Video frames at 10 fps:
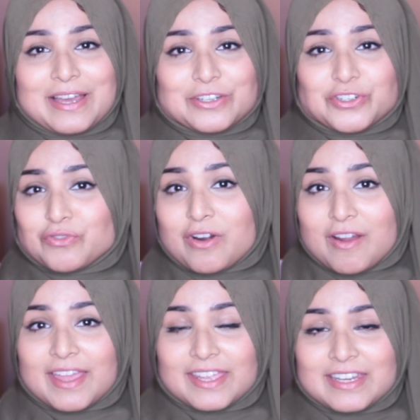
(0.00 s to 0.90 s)
mat
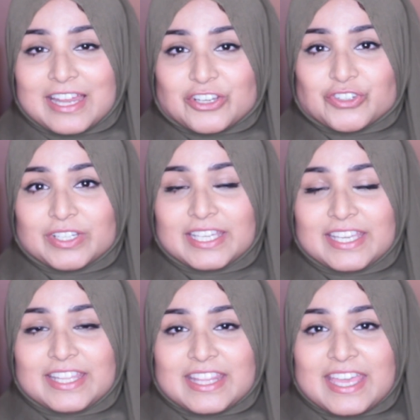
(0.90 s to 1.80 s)
dry
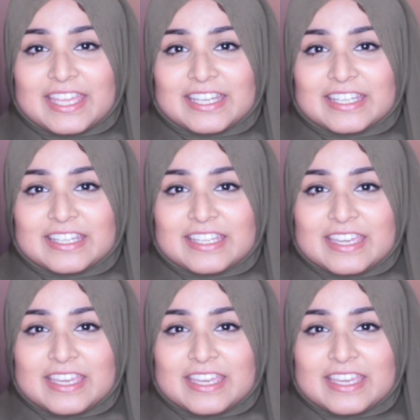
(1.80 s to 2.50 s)
naturally, then